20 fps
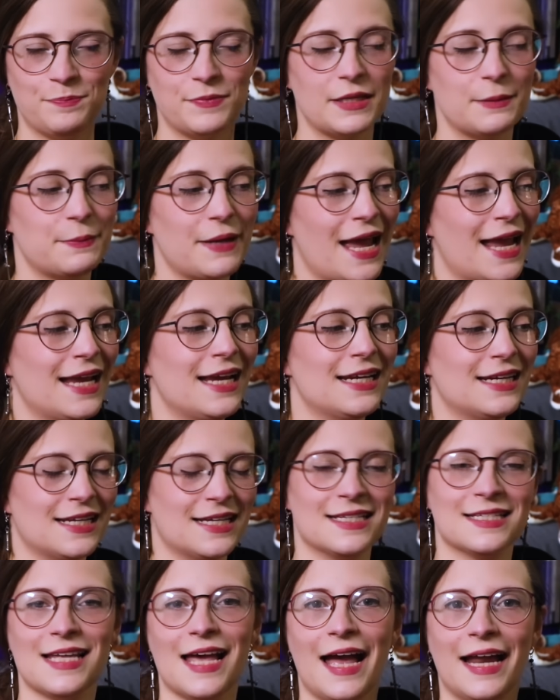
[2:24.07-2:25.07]
Pain
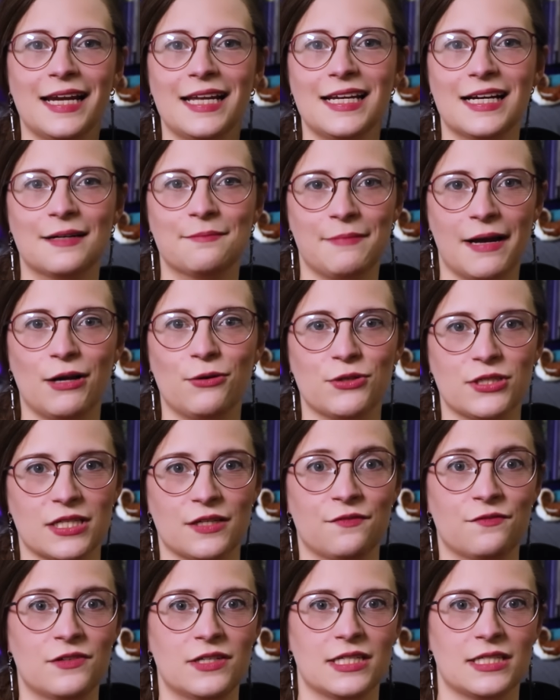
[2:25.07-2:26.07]
is any amount
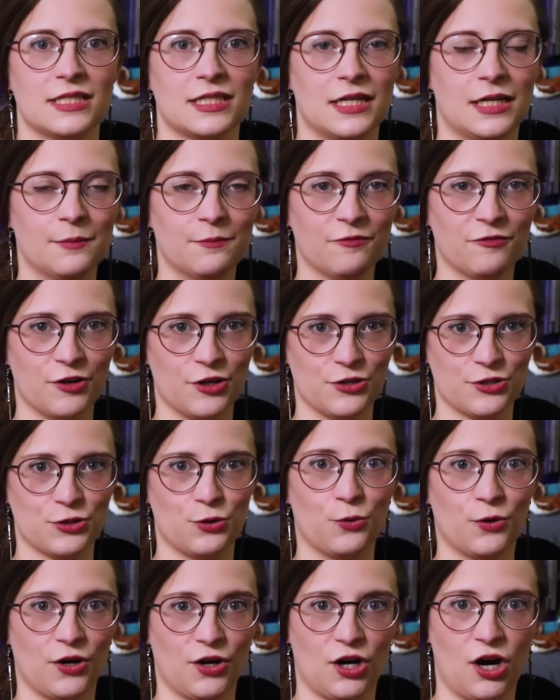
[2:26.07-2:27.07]
of discomfort
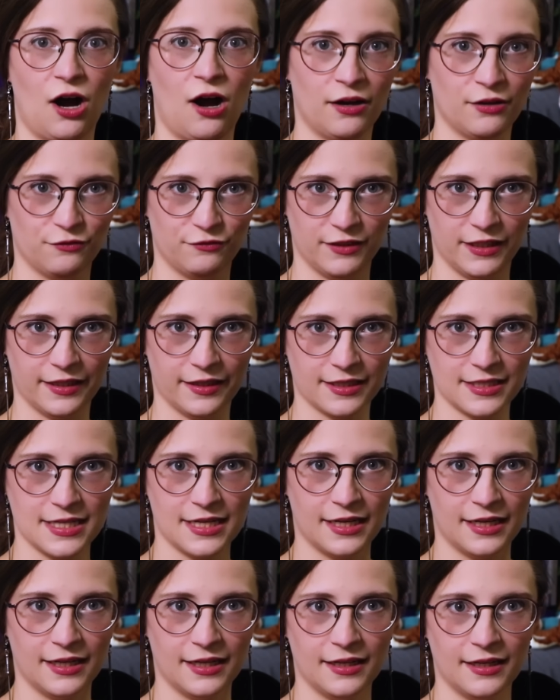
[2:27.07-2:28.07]
or conflict.
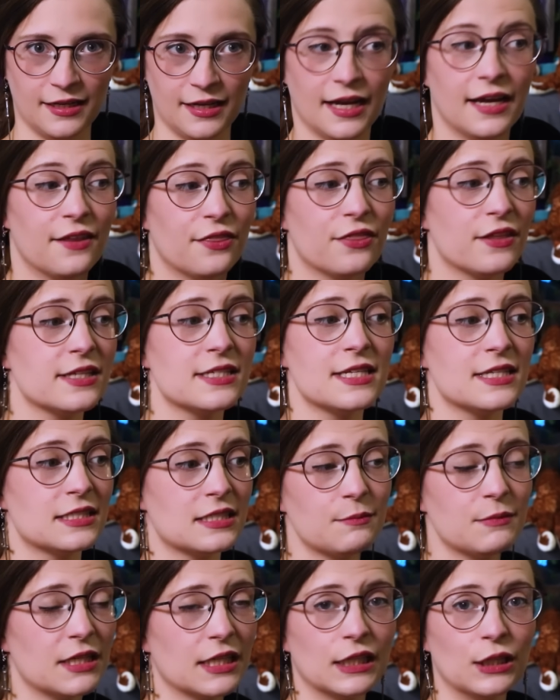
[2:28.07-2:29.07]
And this is
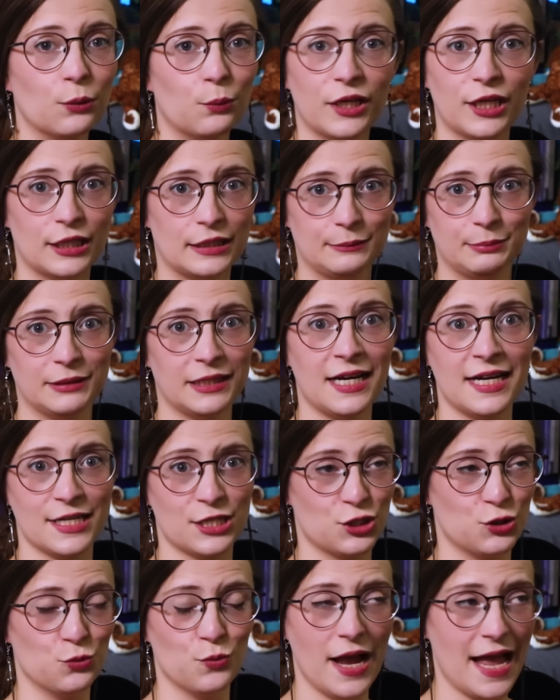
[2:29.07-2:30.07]
something that we could apply
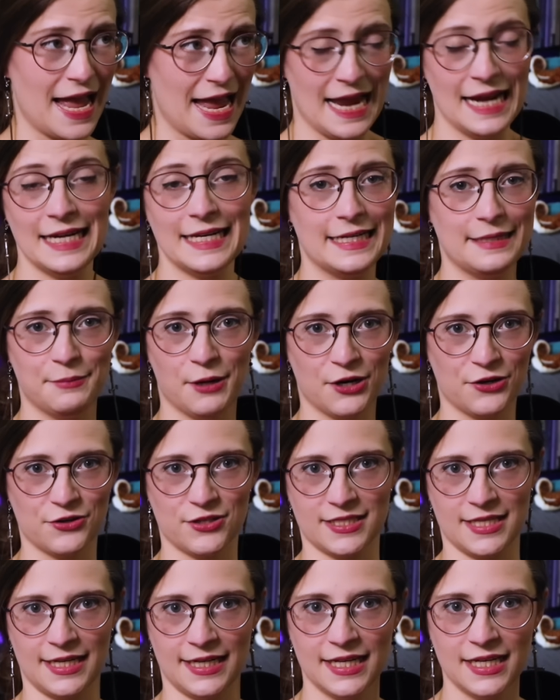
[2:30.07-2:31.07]
to any
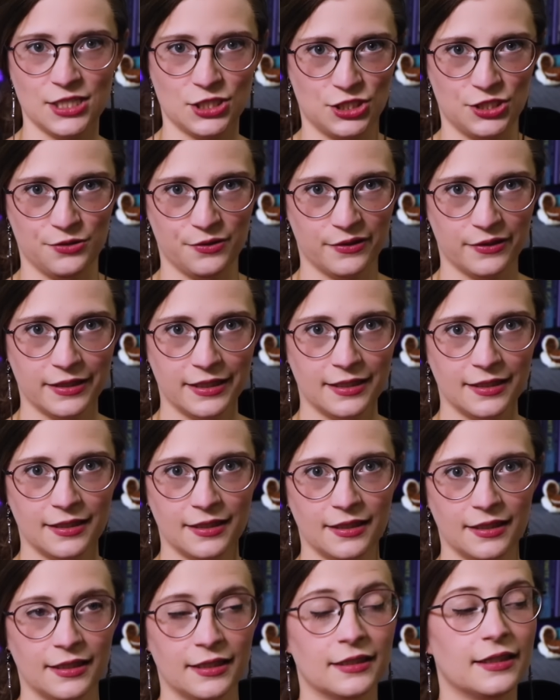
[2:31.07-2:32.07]
partisan issue,
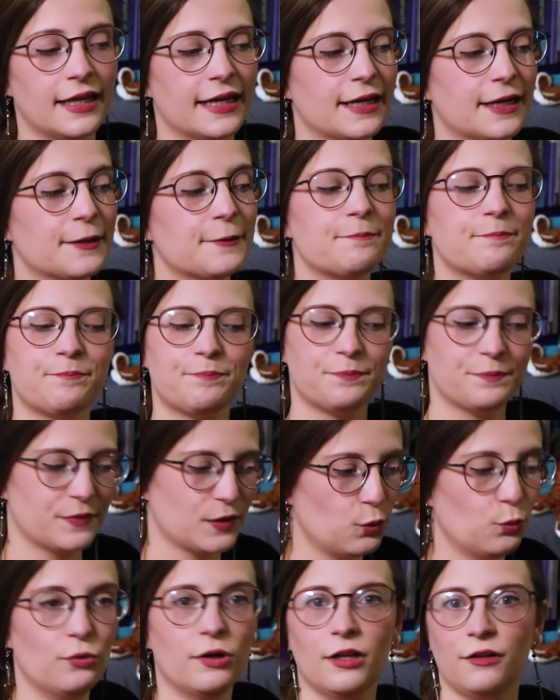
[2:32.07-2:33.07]
like
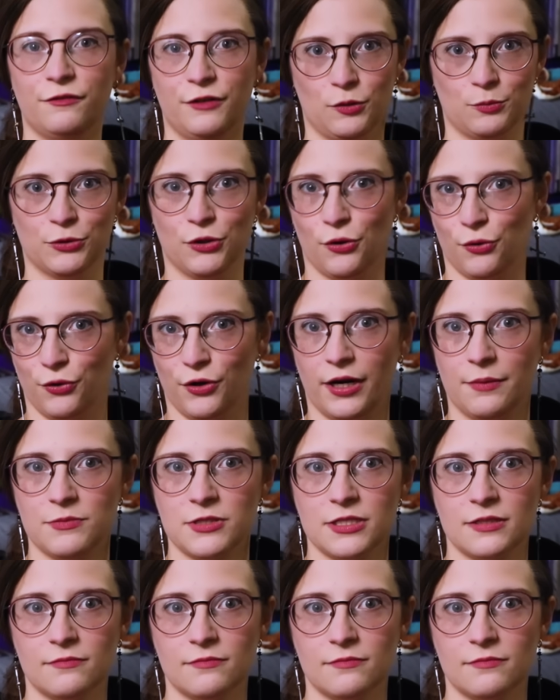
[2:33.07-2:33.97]
welfare programs.